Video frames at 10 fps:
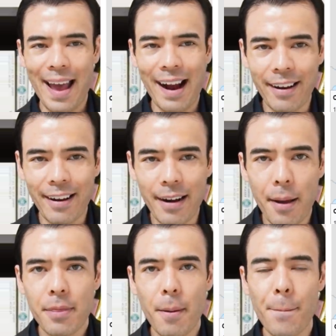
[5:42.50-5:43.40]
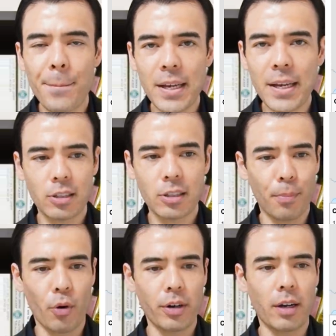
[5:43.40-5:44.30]
are the biggest
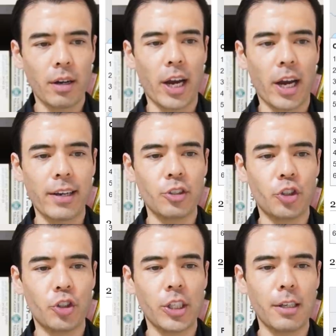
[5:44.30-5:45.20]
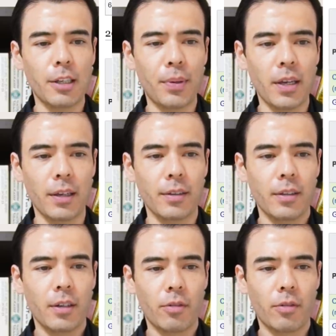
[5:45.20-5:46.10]
component of China's GDP,
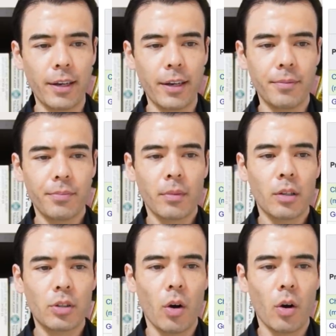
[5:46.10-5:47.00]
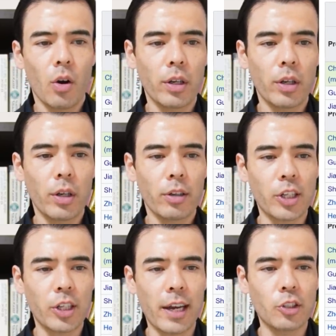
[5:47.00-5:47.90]
right? So we look at
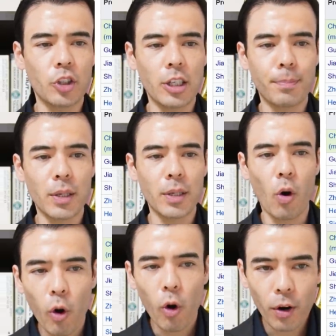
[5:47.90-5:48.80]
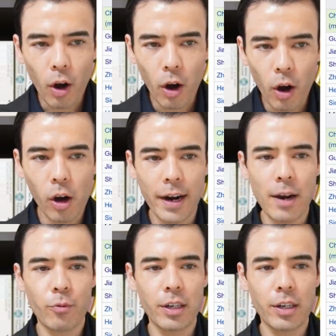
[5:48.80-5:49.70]
China's GDP overall
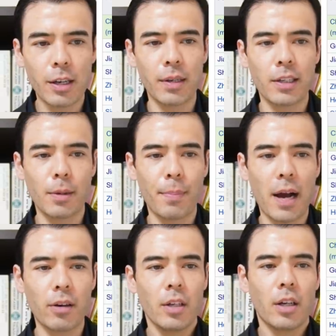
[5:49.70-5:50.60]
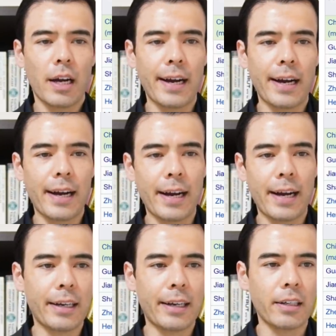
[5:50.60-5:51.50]
and renminbi. It's about,
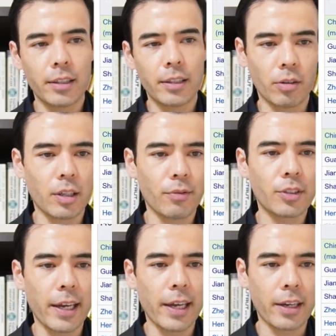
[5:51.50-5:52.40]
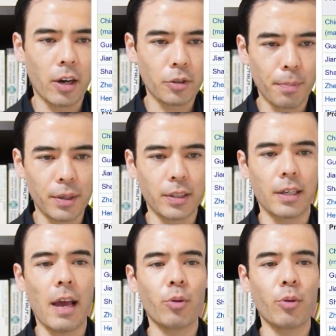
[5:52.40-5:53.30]
give or take 100 billion.
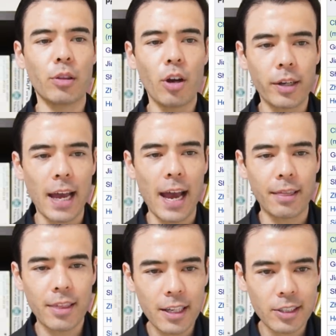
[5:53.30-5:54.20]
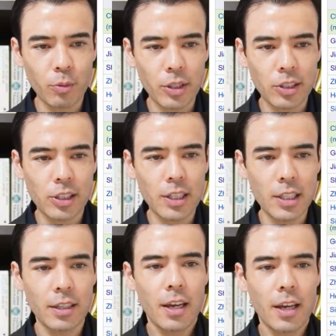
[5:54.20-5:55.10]
And we look at this and we
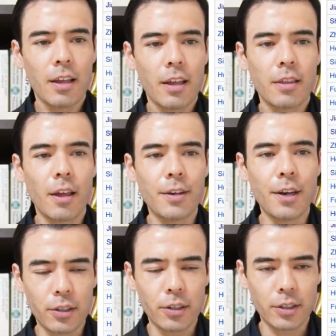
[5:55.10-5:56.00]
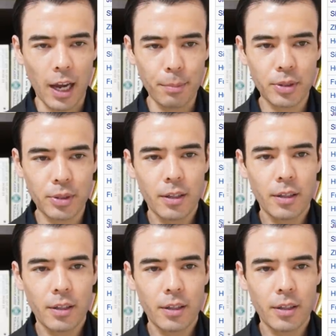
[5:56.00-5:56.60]
see the different types